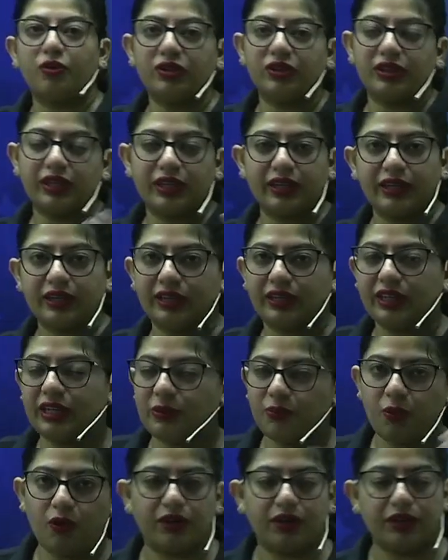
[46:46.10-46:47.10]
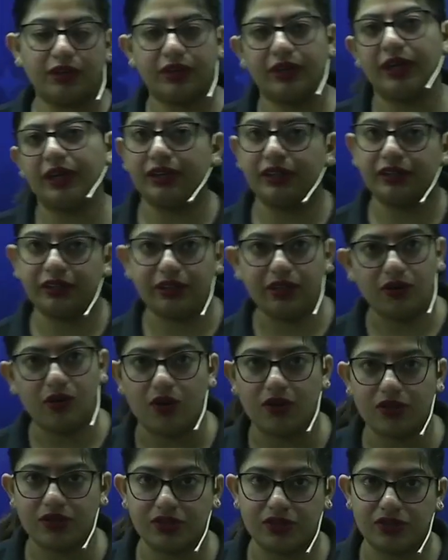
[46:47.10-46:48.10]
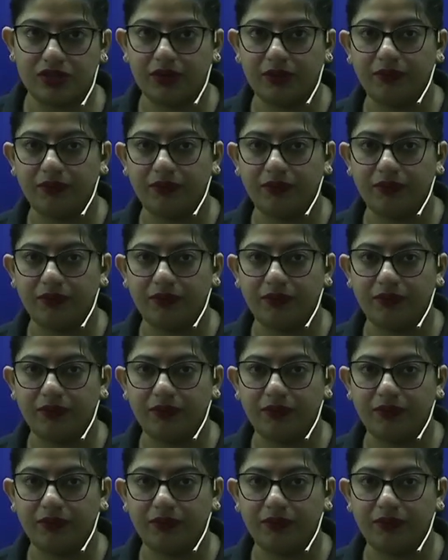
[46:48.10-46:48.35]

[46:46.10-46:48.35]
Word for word: they keep on getting the oxygen